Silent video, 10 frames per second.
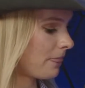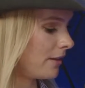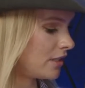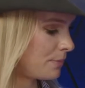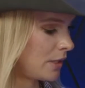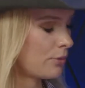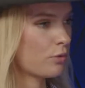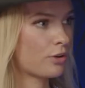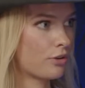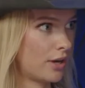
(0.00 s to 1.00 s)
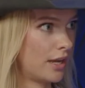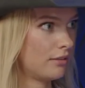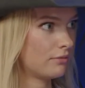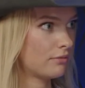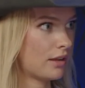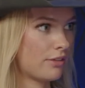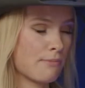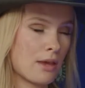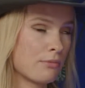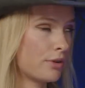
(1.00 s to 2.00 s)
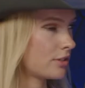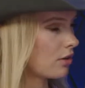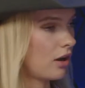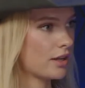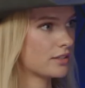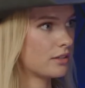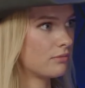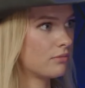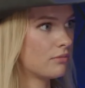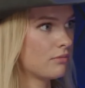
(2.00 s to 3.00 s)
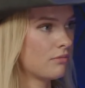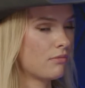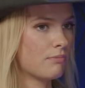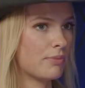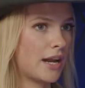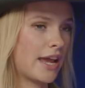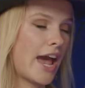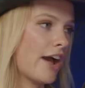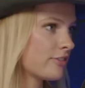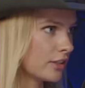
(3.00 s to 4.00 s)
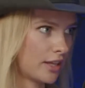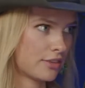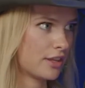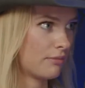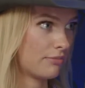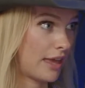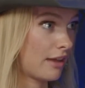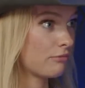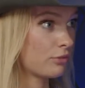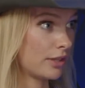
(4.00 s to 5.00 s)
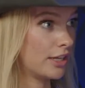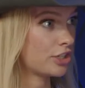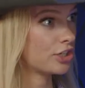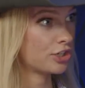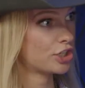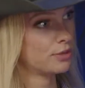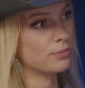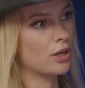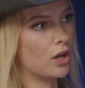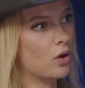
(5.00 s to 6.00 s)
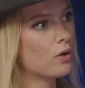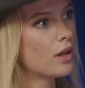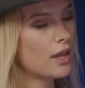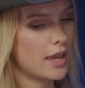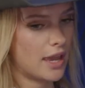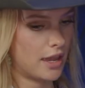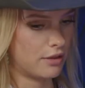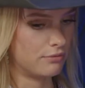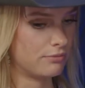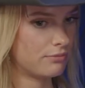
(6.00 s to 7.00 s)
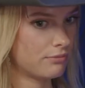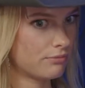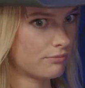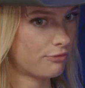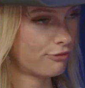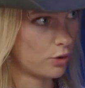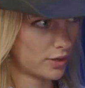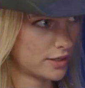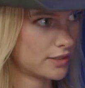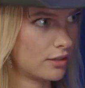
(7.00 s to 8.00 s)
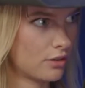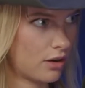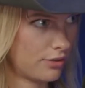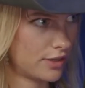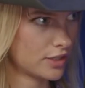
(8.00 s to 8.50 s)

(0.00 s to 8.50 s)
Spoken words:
these people were great, the memories are awesome, but I have to let that relationship go and focus either on